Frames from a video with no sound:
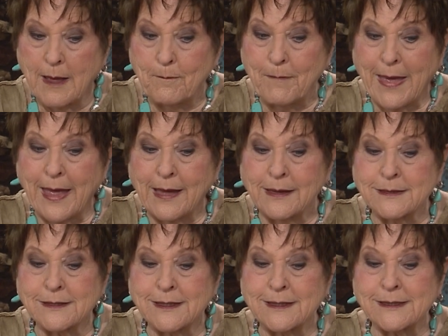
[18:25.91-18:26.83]
Man
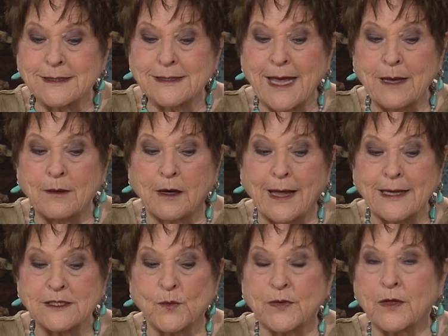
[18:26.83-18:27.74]
is in the same
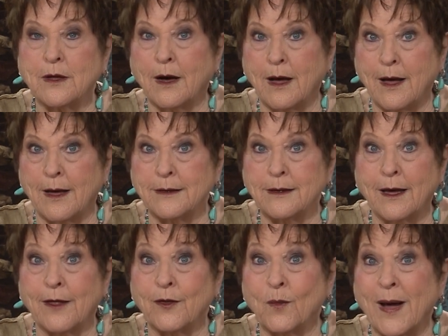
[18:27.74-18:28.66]
class with God,
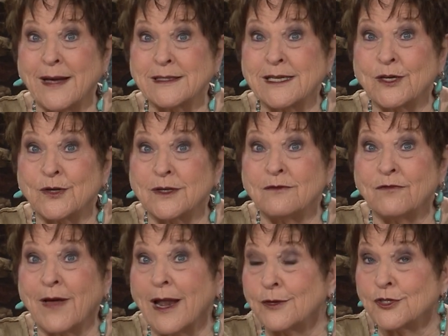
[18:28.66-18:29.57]
otherwise he couldn't
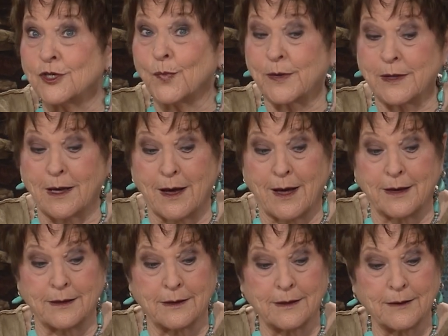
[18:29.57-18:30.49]
fellowship with
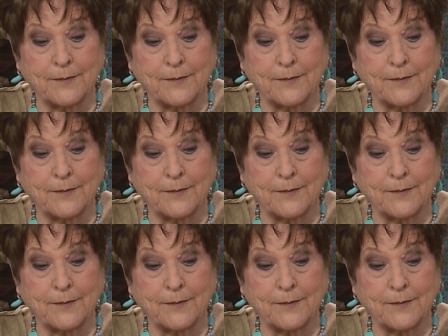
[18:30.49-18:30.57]
God.